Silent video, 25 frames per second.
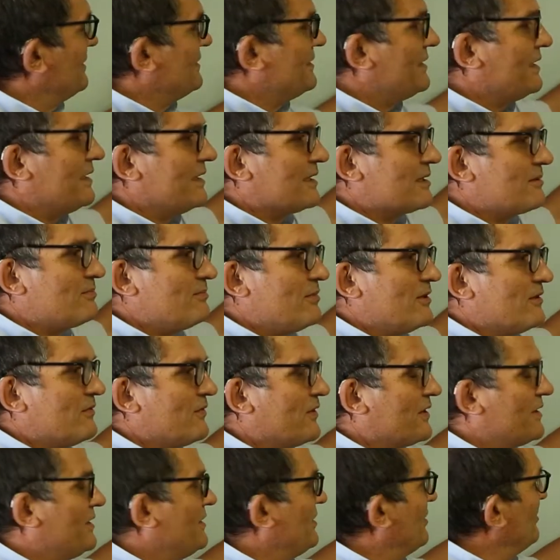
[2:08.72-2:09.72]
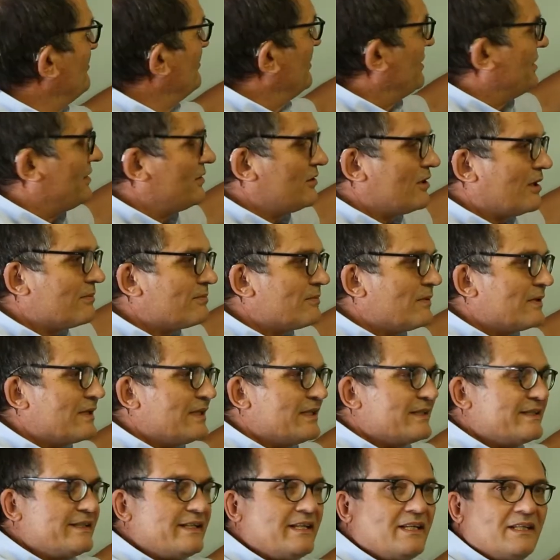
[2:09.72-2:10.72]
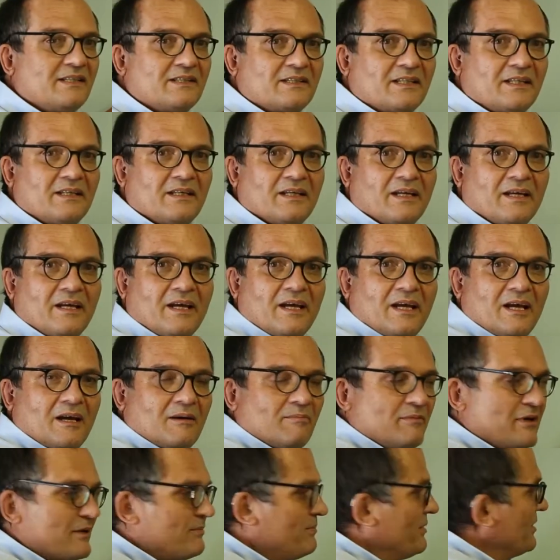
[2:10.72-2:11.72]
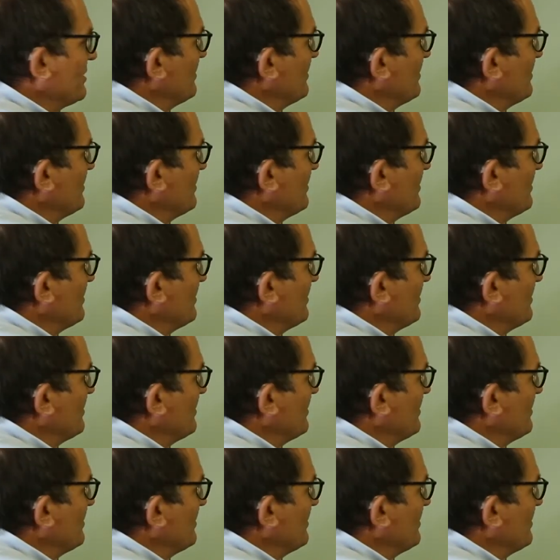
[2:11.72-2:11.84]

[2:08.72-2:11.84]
antennas perfectly omni. Top one is easy, but